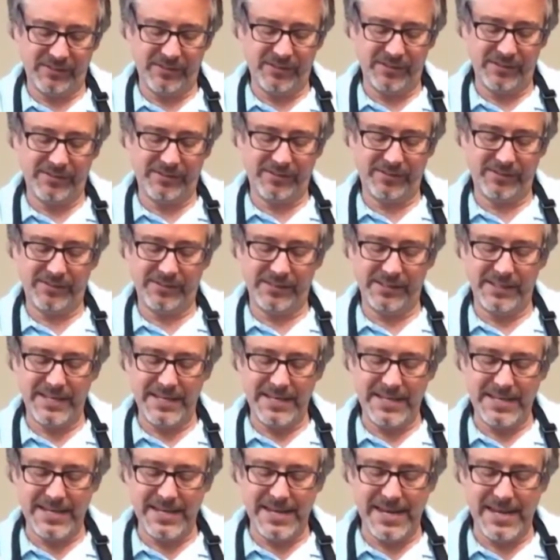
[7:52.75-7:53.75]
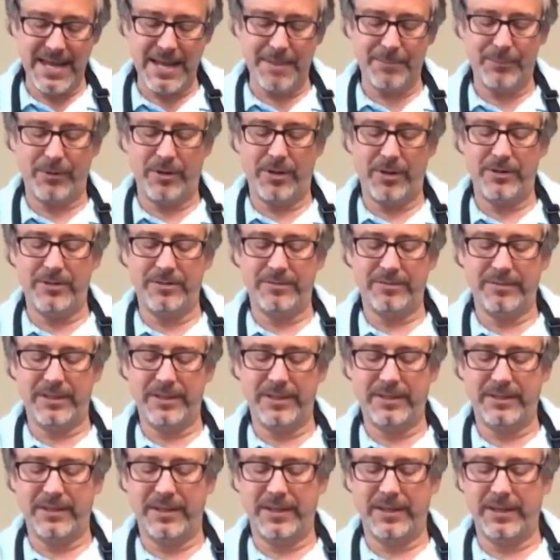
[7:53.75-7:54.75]
just snap on just
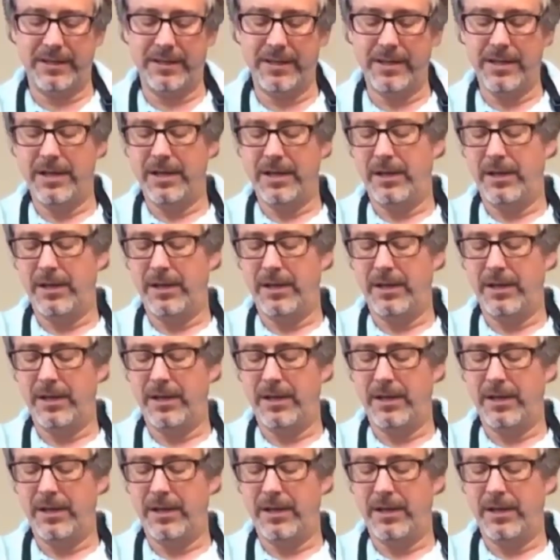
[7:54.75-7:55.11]
like that.